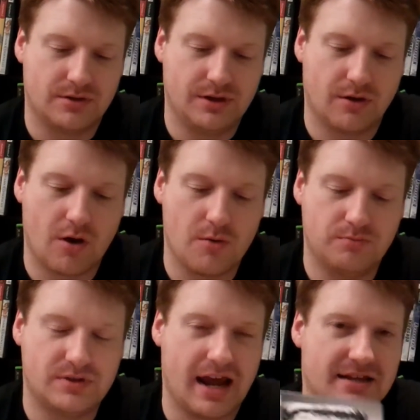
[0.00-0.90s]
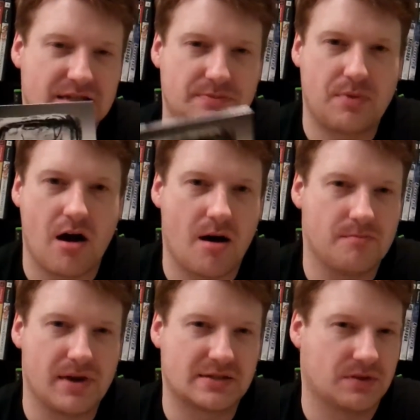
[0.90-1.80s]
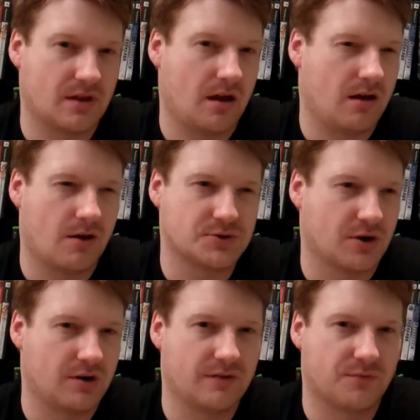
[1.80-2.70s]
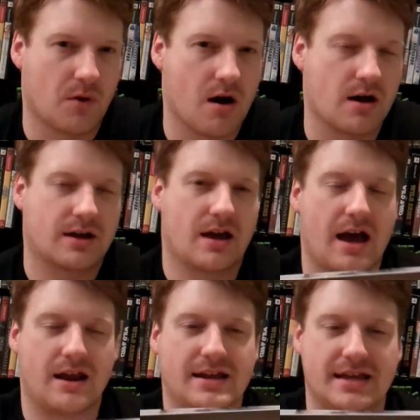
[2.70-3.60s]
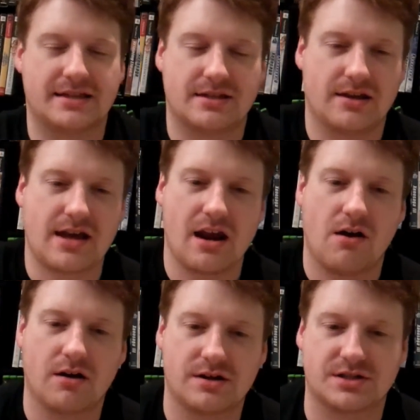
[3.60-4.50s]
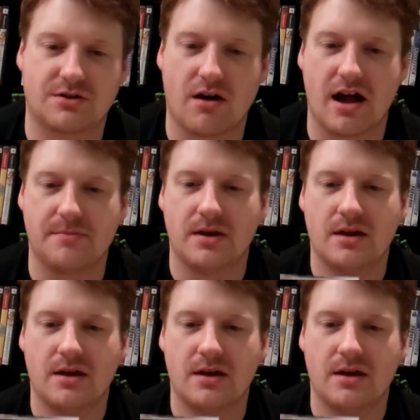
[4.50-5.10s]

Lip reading: Euro dance pop mixed with alternative rock. It's kind of hard to describe.